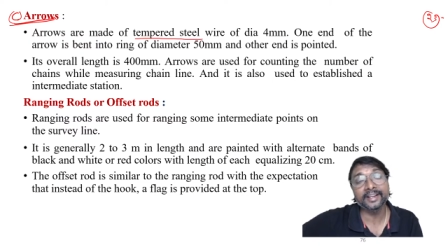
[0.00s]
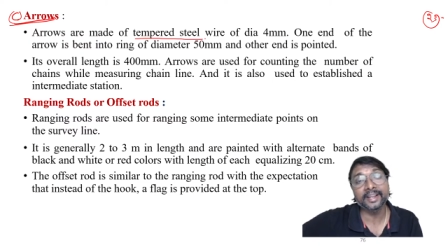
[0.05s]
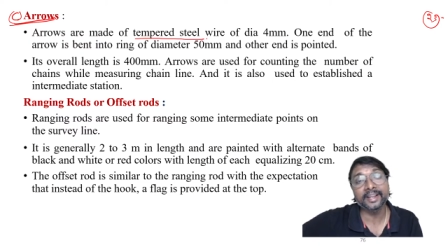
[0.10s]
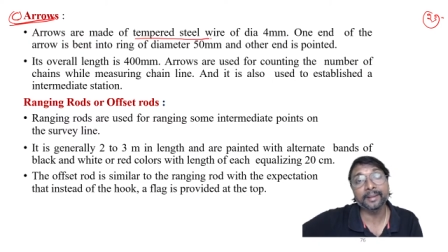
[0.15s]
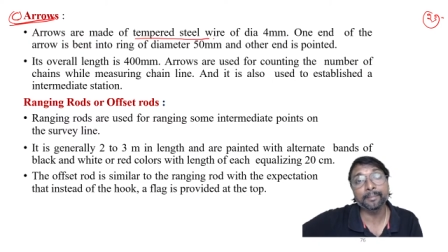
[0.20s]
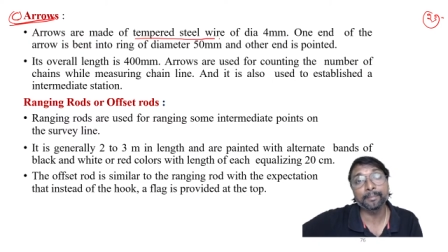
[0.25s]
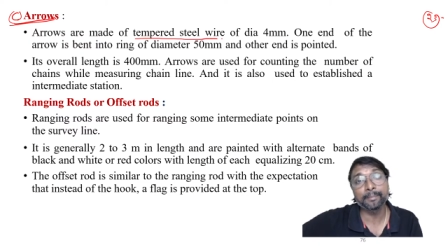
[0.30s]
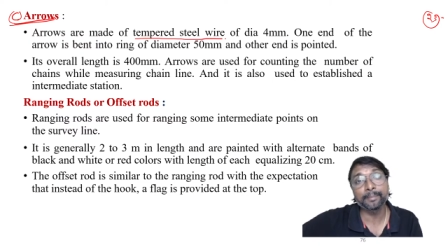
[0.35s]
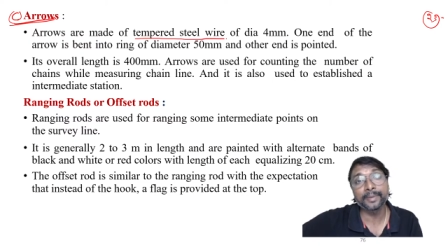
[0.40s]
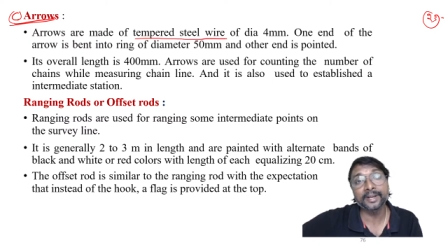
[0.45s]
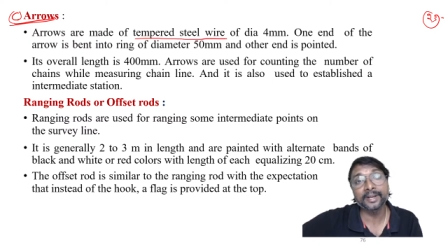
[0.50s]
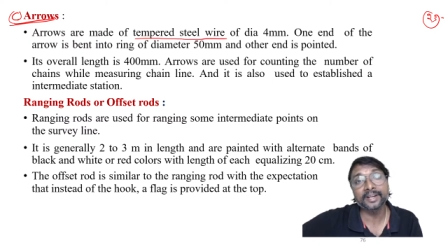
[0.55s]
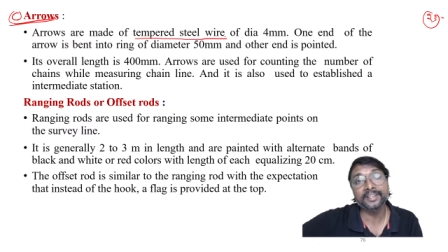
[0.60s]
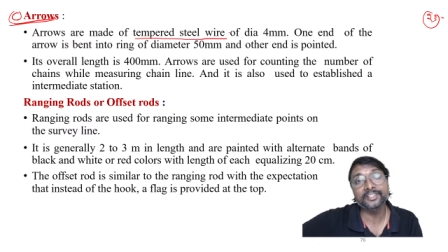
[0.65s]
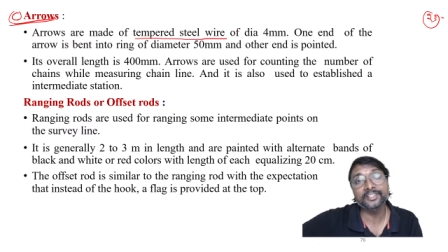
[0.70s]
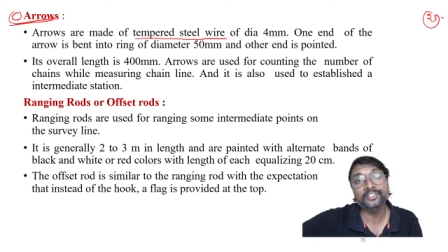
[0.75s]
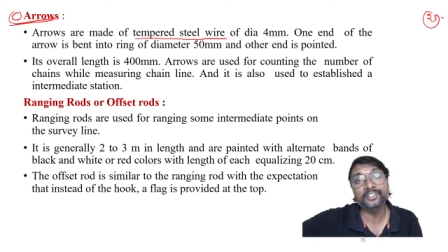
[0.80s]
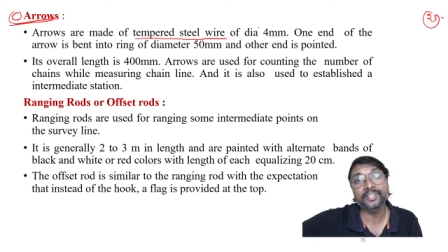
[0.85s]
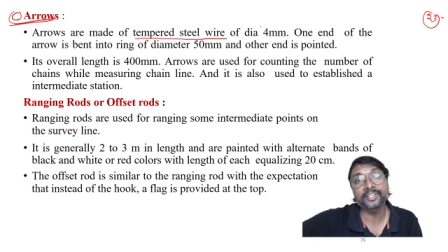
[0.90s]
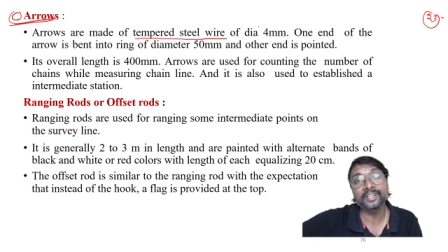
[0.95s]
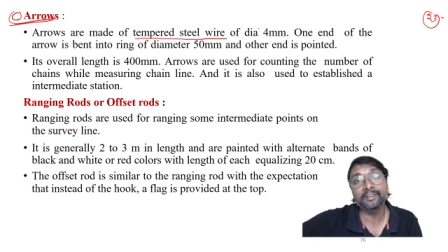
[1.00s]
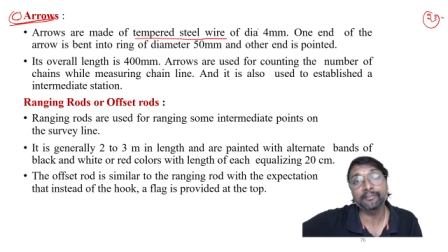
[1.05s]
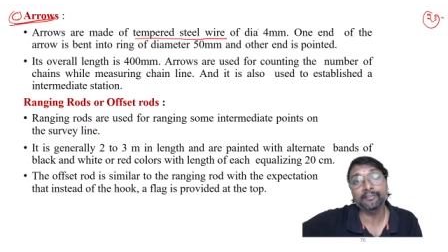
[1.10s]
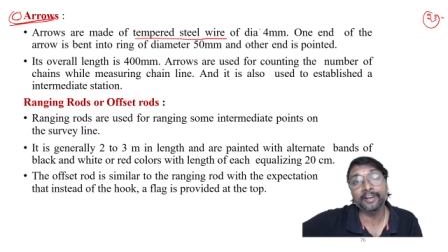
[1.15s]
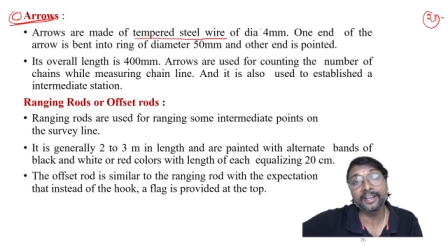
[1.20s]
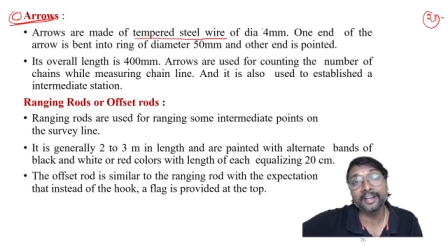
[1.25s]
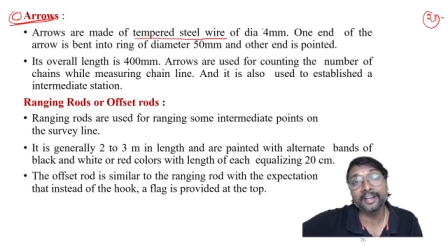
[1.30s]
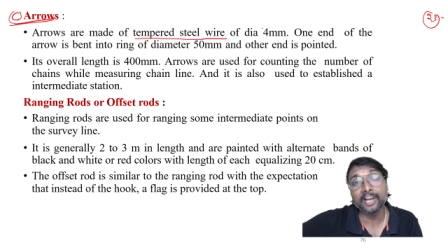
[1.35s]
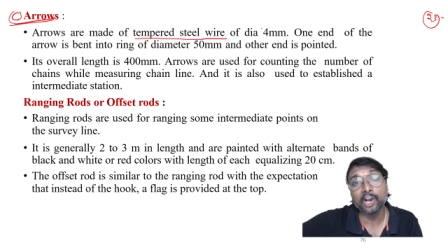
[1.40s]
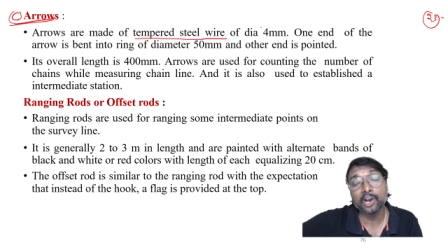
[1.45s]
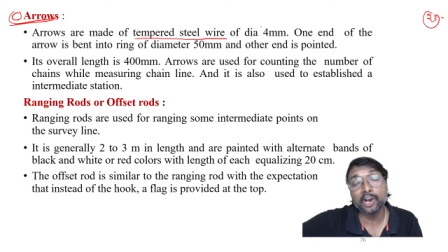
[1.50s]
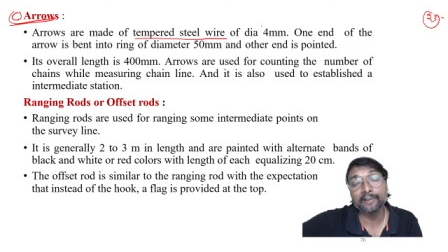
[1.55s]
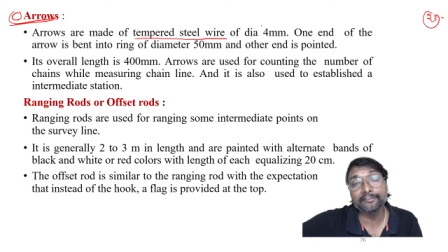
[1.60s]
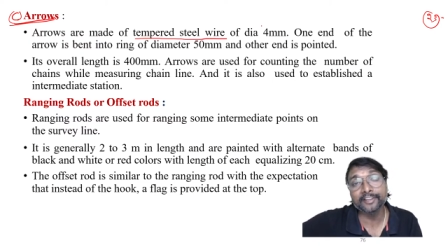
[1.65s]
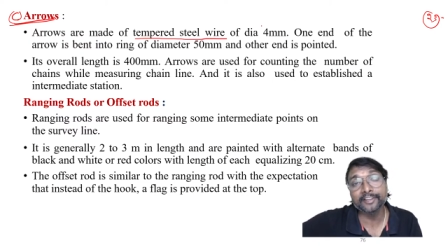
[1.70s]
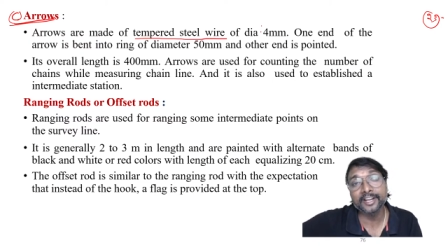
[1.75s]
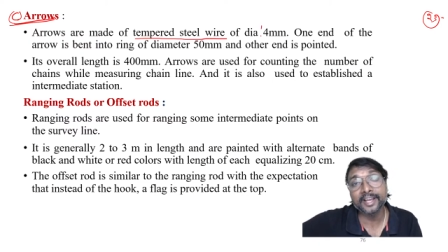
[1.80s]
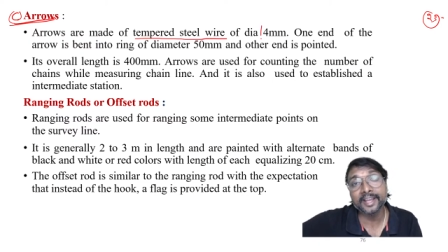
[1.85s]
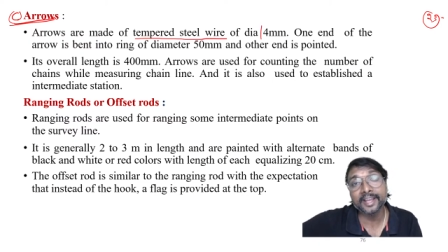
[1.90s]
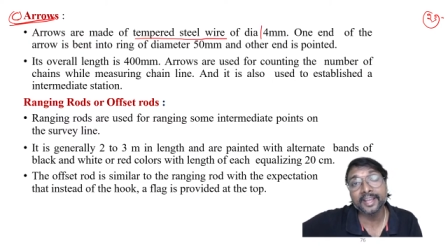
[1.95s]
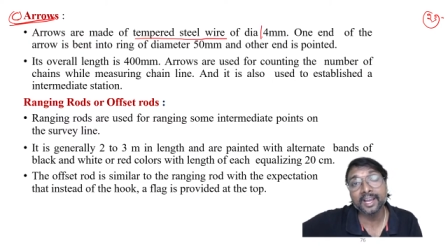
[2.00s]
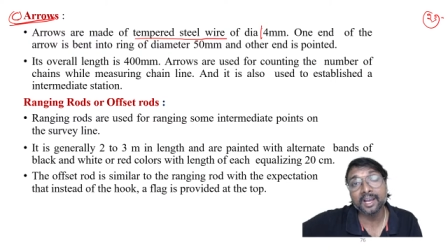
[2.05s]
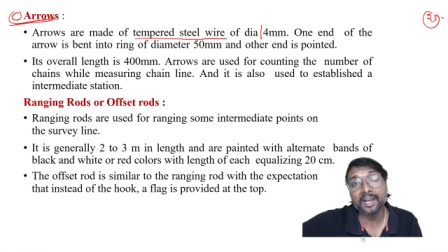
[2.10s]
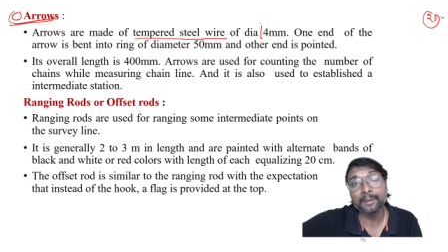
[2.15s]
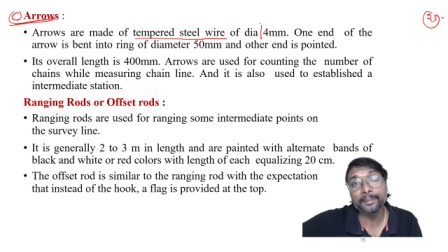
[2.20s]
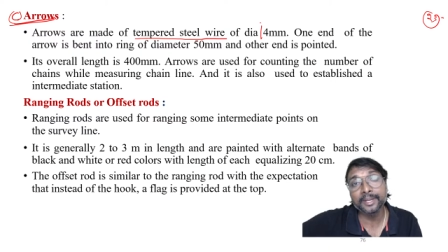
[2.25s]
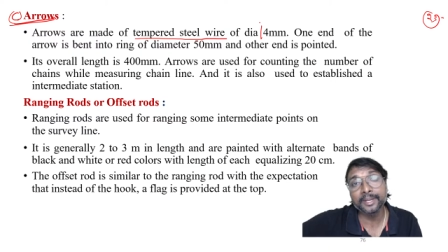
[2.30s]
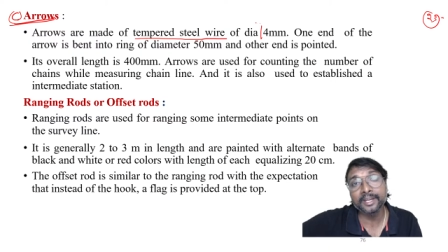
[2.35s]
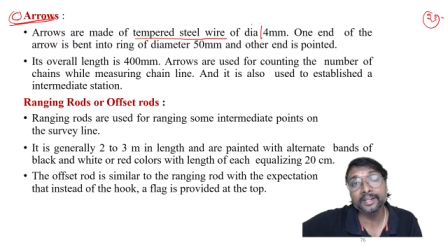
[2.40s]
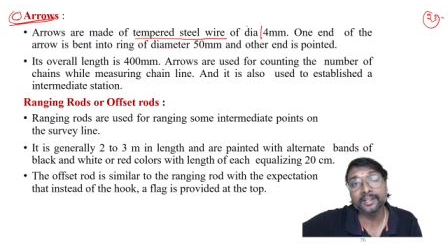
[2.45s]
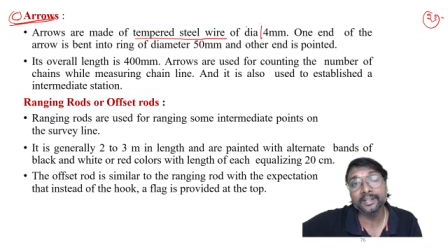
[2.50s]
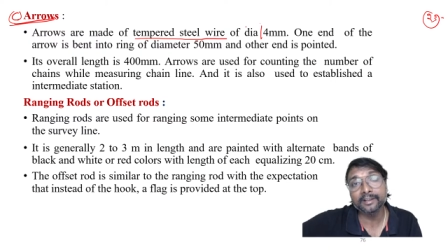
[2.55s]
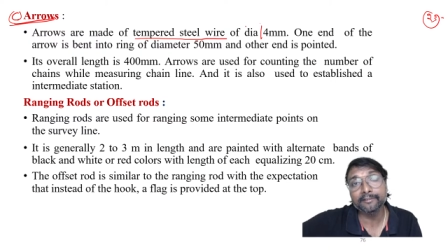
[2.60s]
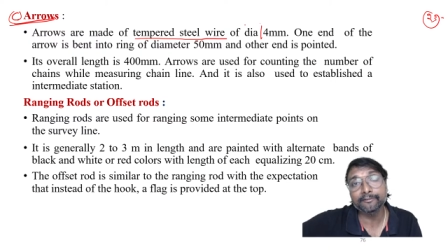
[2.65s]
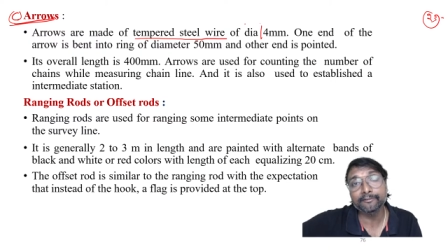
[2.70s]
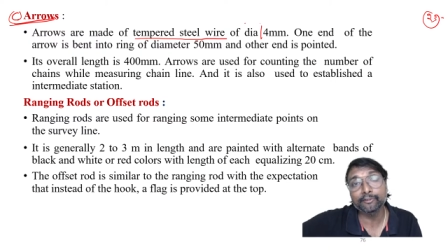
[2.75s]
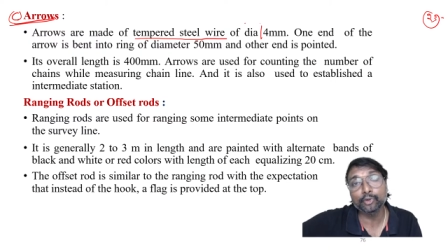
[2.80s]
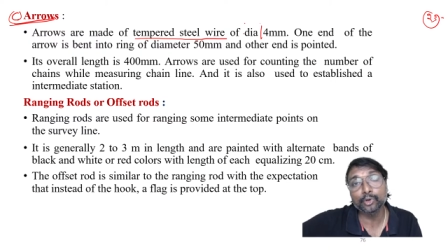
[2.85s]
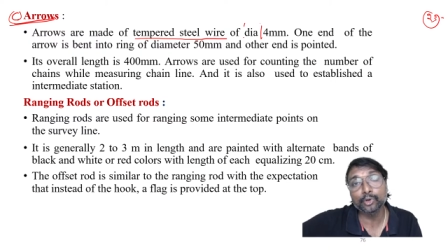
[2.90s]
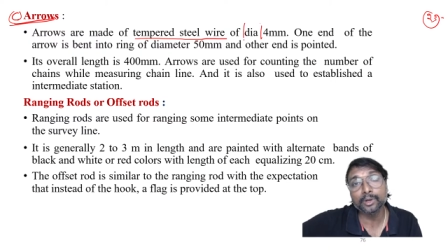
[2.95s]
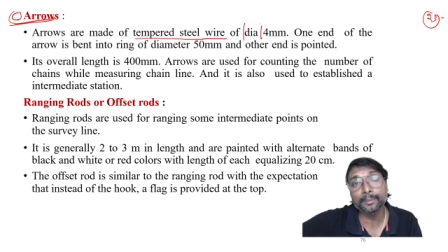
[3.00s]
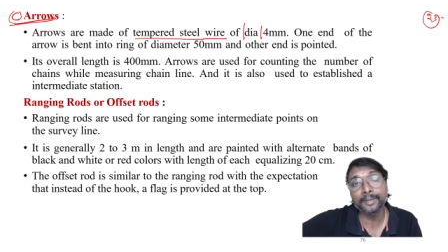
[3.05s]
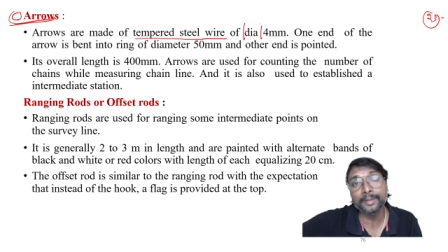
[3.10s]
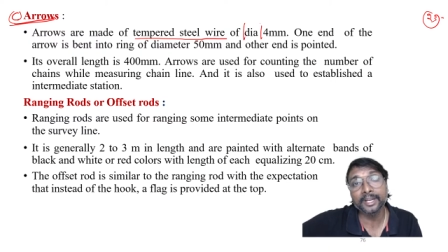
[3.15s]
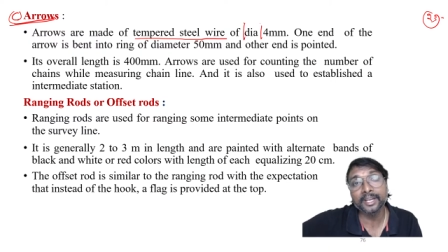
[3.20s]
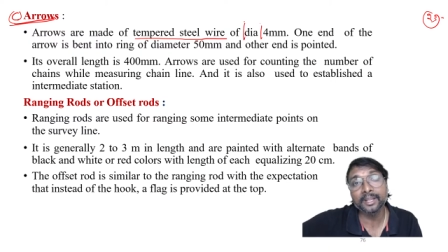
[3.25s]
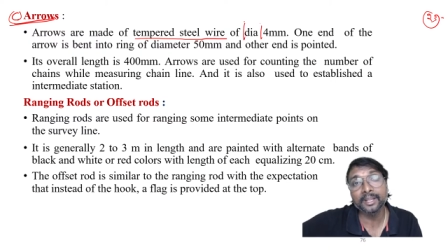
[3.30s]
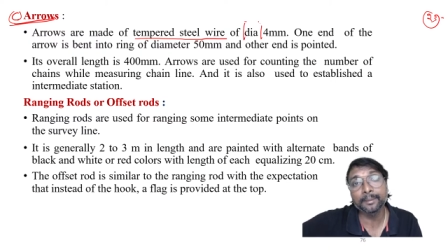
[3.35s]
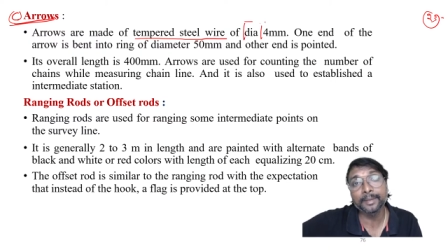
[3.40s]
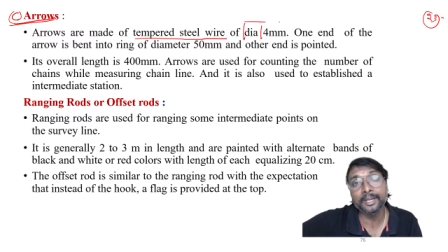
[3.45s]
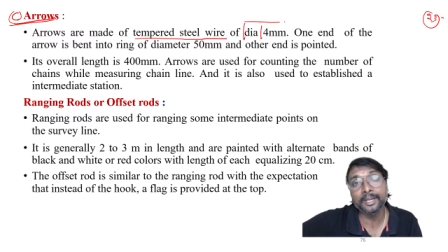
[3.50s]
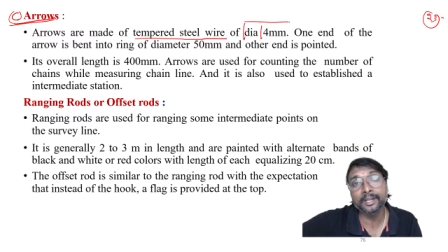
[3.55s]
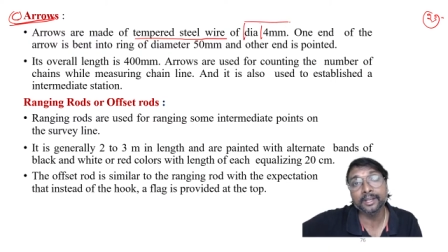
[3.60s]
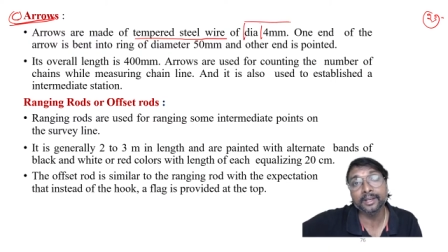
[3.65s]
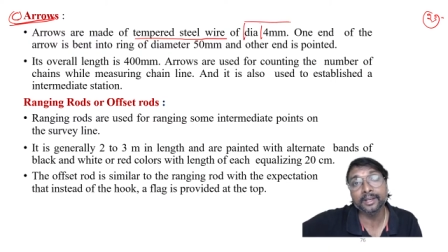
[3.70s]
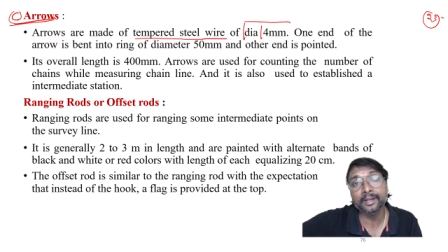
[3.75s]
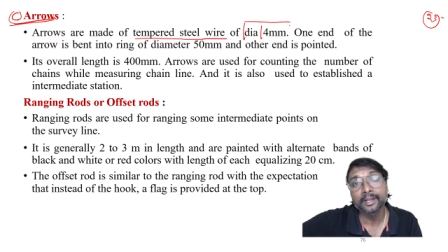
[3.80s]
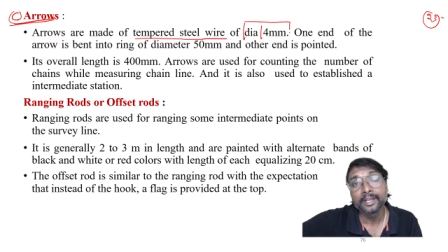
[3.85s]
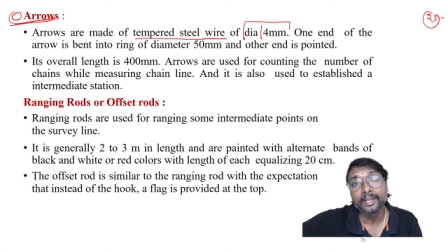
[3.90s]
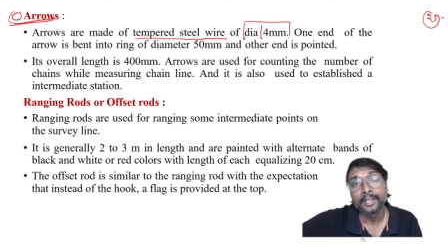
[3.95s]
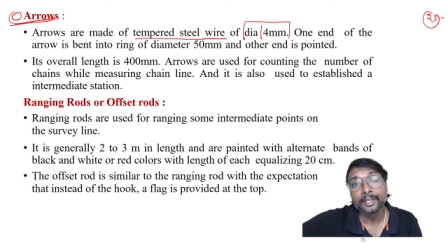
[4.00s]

Tempered steel wire of diameter 4 millimeter.